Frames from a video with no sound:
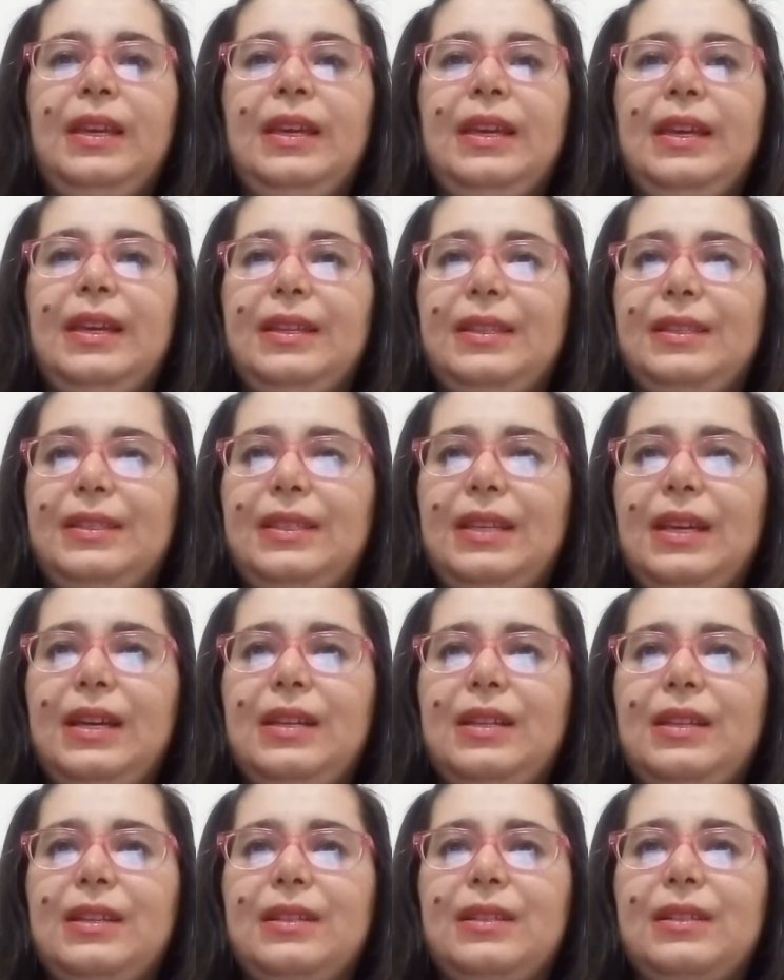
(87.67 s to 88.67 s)
It
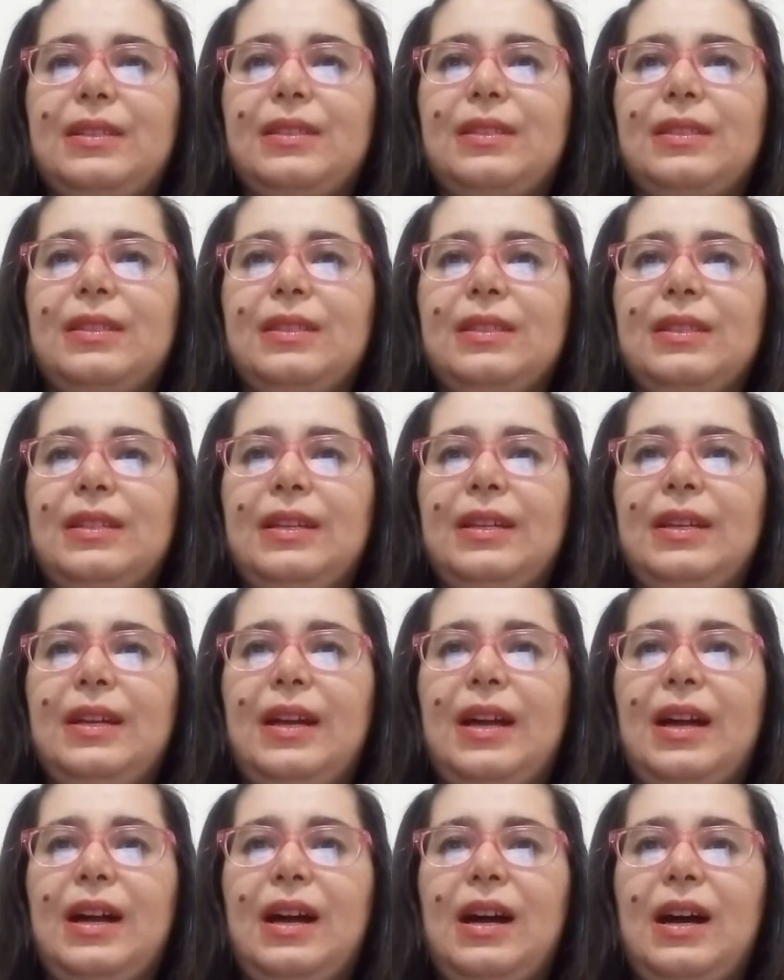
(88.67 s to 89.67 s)
carries
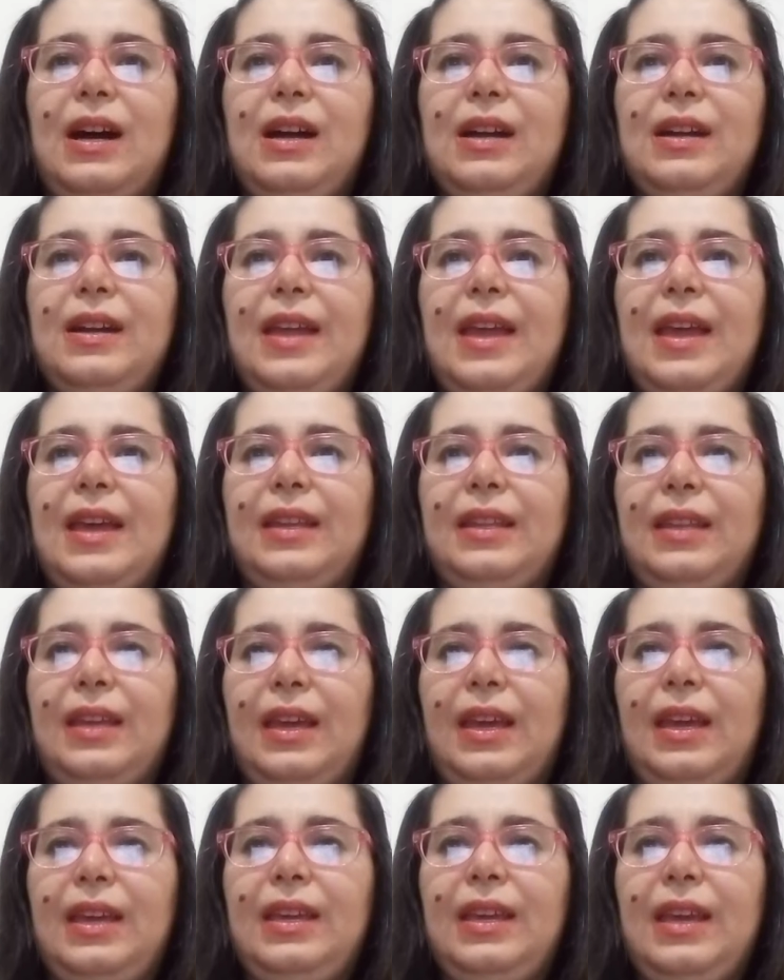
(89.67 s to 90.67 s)

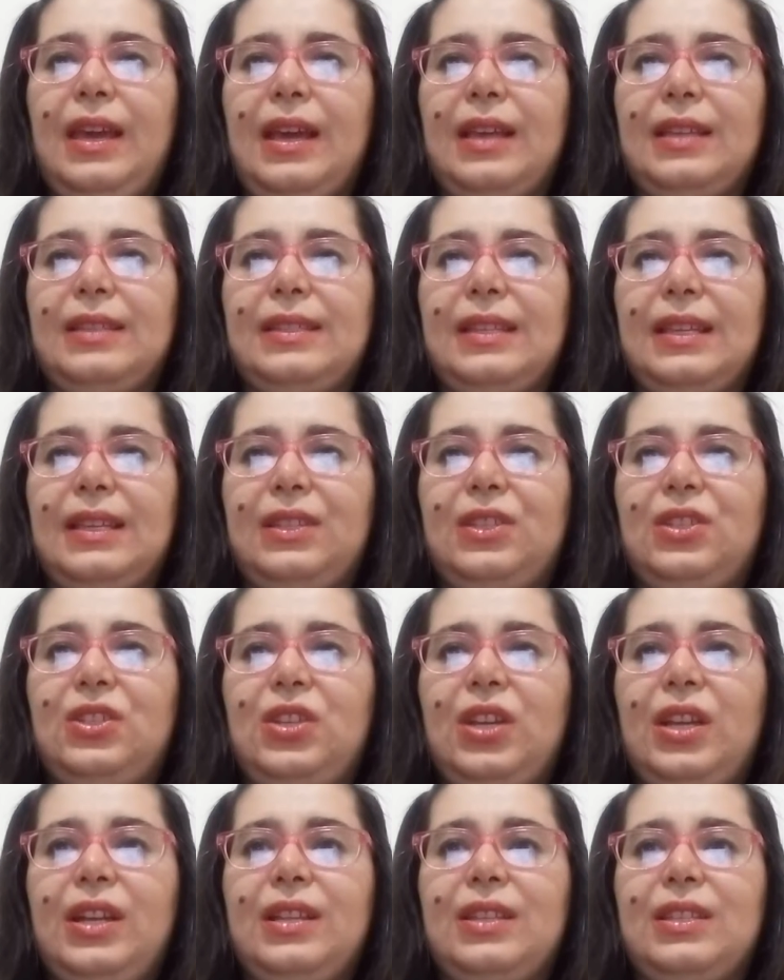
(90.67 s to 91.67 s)
RNA as a
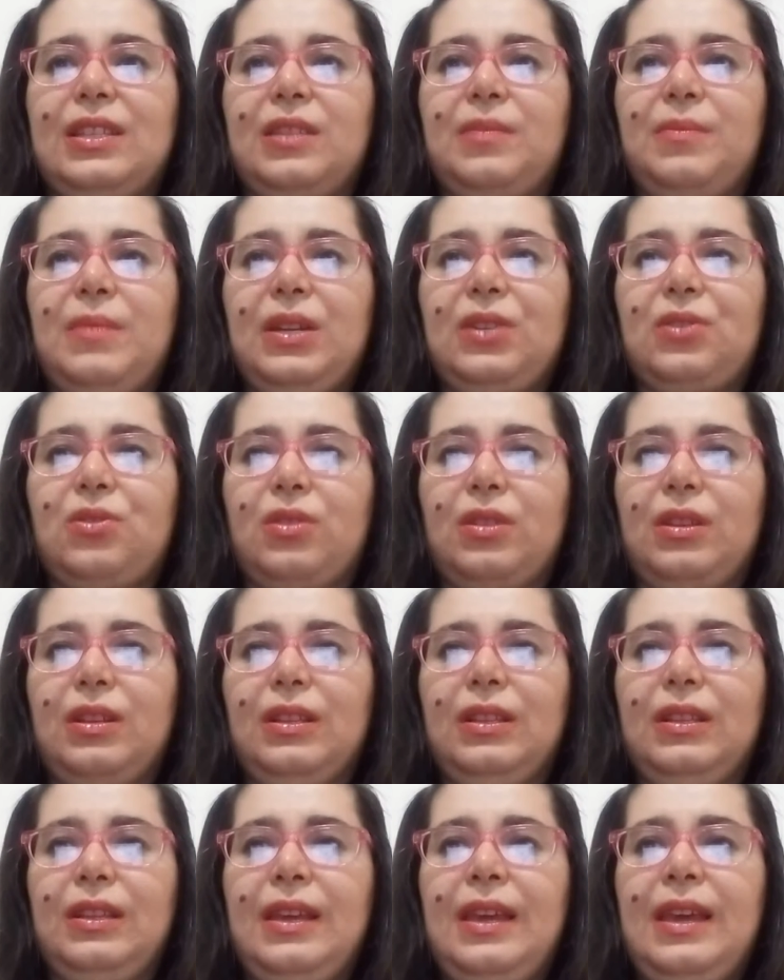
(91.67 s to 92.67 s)
genetic
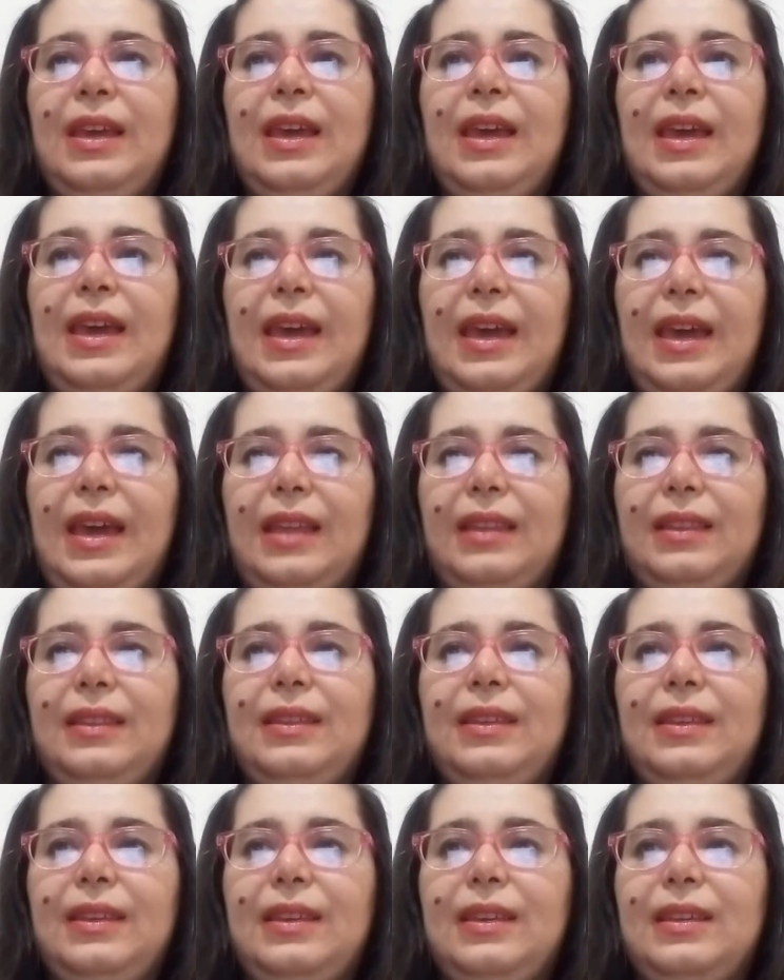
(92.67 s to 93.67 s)
material and
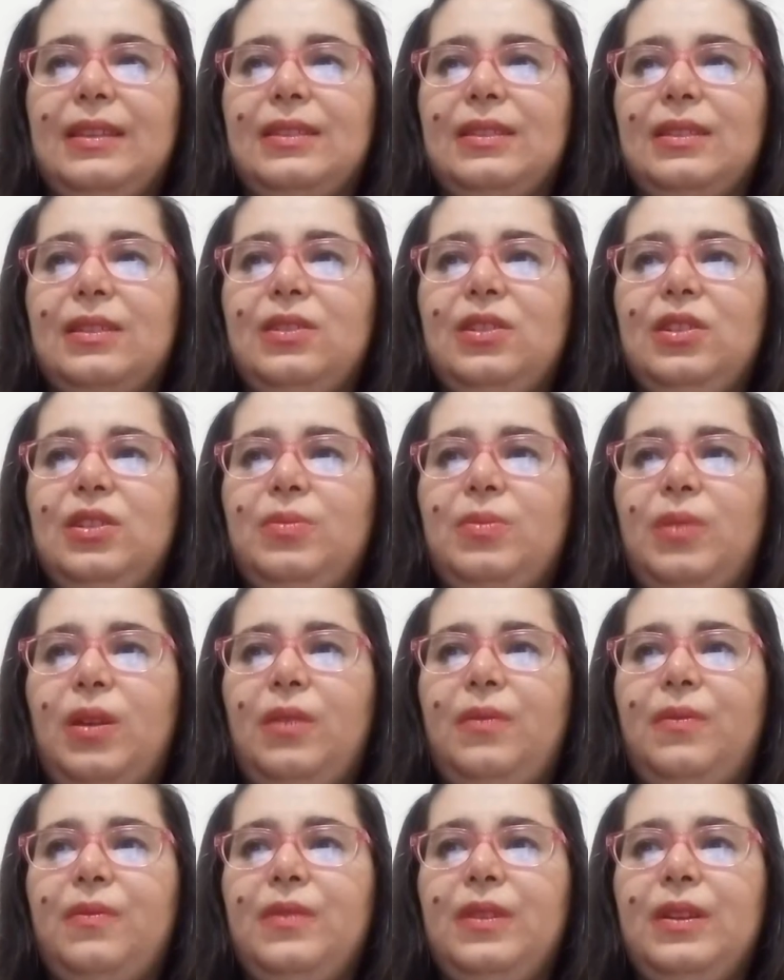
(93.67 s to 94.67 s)
is the group
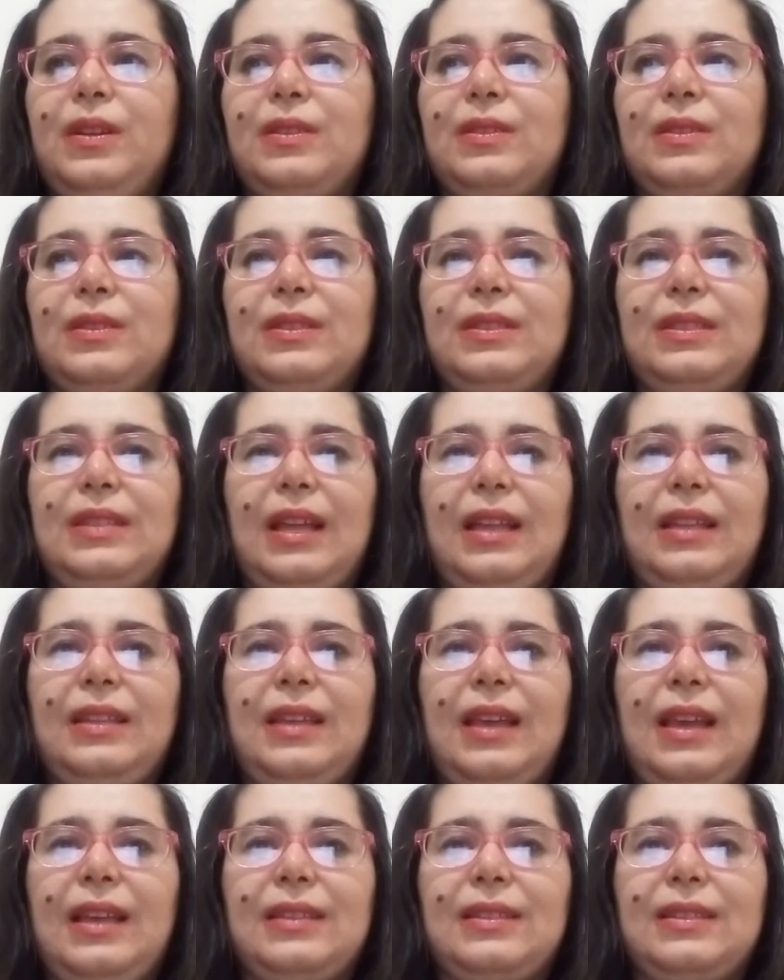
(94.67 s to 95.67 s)
of viruses that
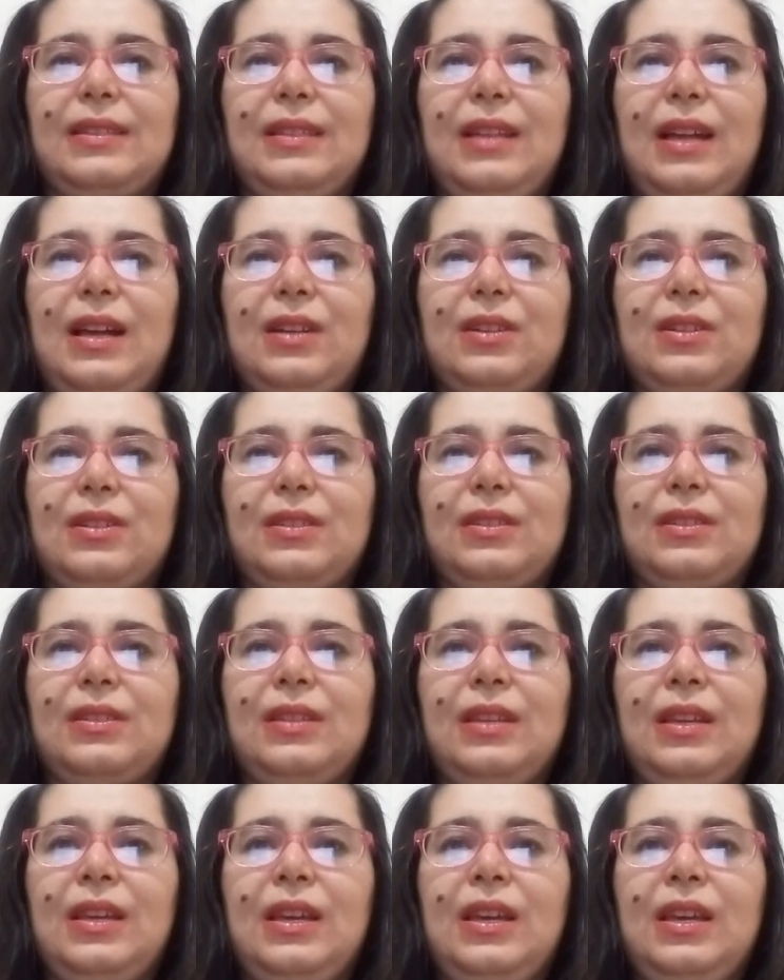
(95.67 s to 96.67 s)
has the largest
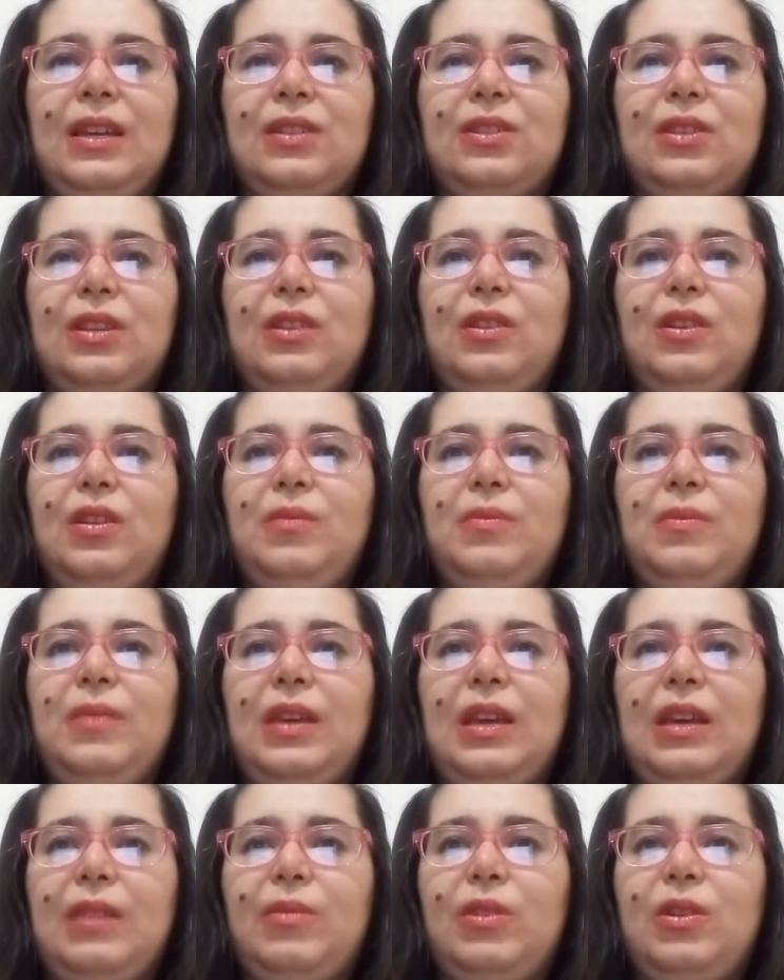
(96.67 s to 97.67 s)
genome
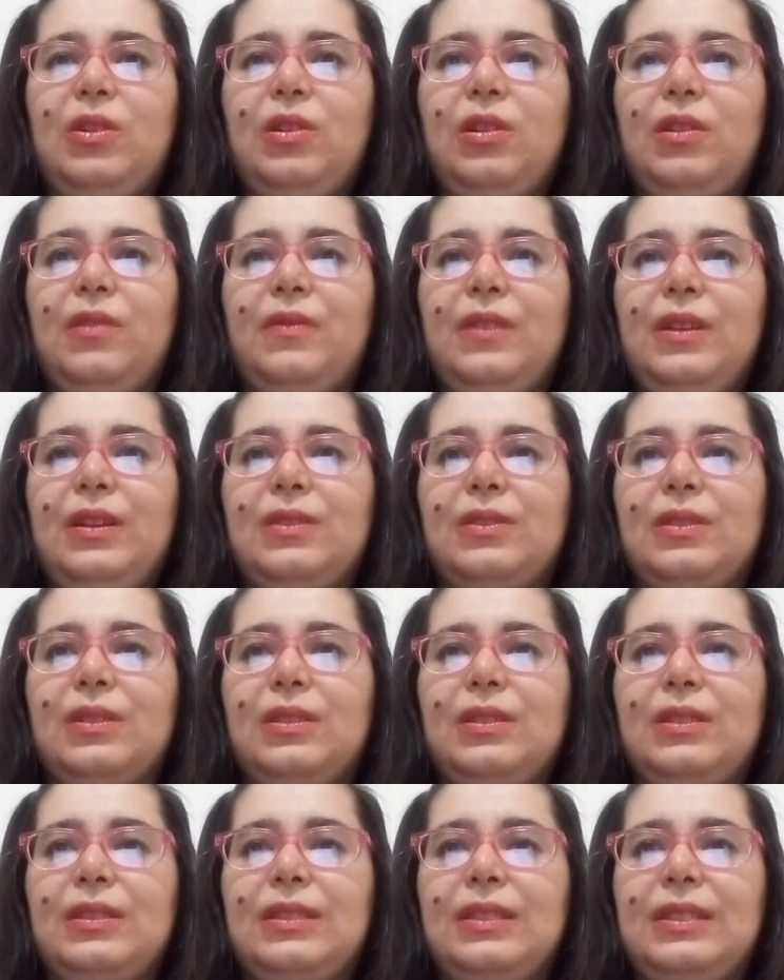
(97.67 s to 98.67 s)
among
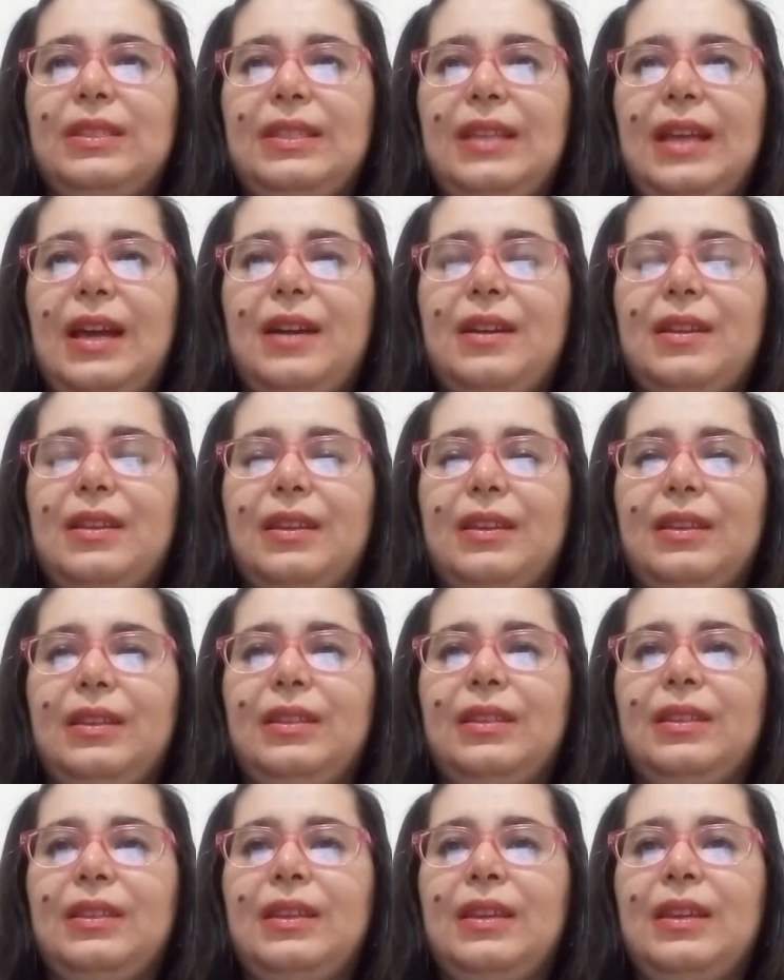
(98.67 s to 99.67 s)
viruses carrying
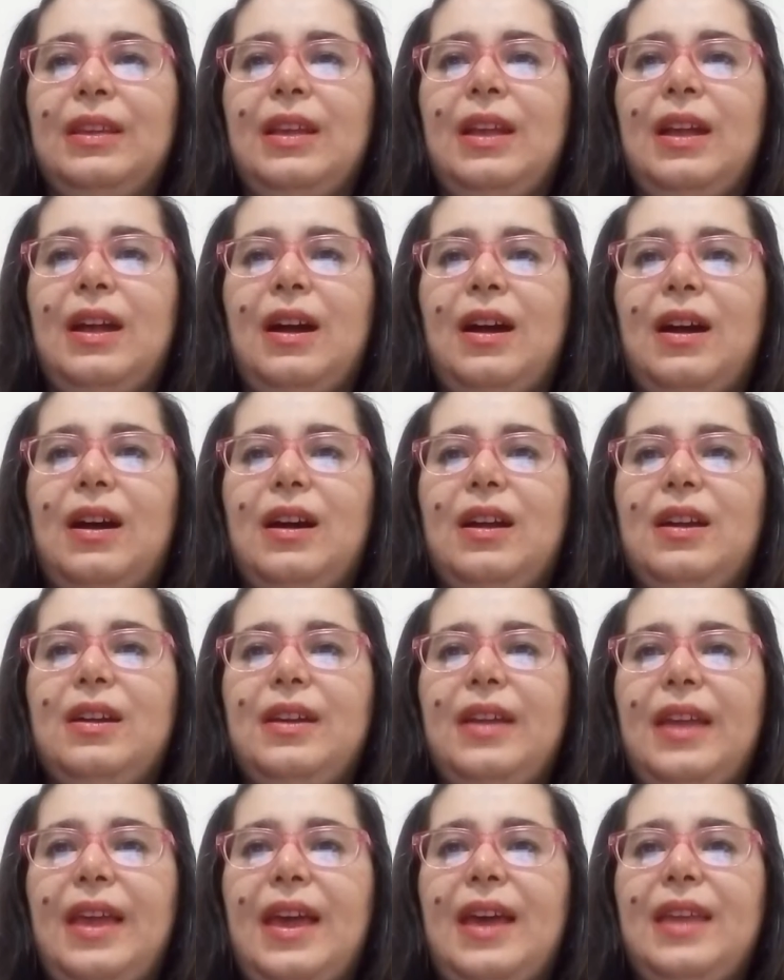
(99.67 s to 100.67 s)

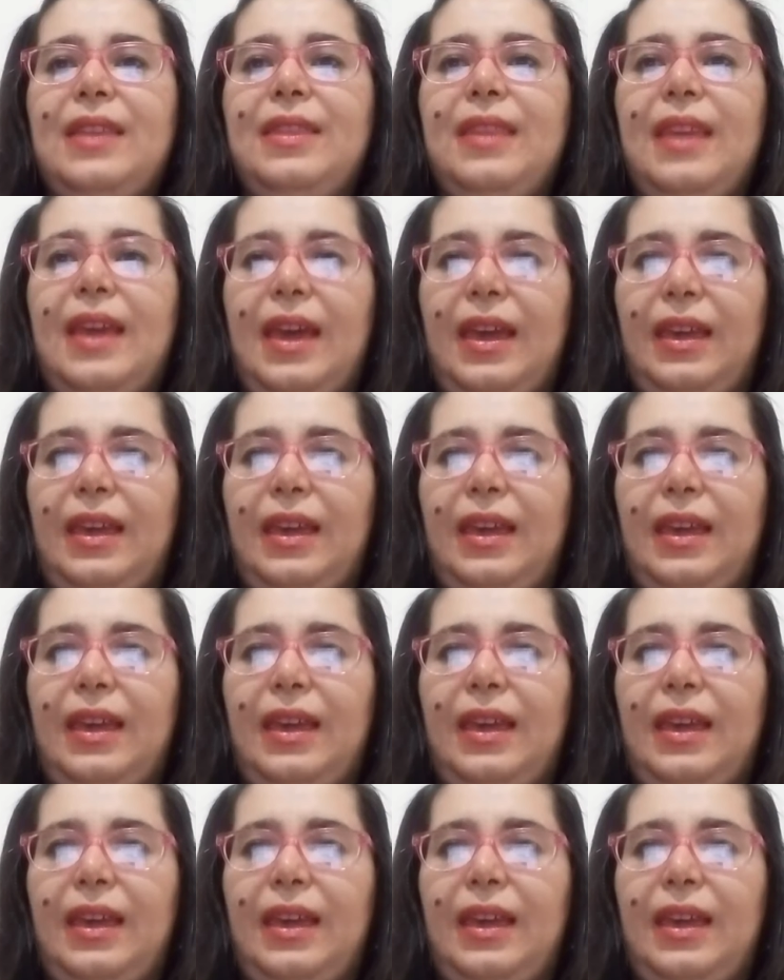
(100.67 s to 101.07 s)
RNA.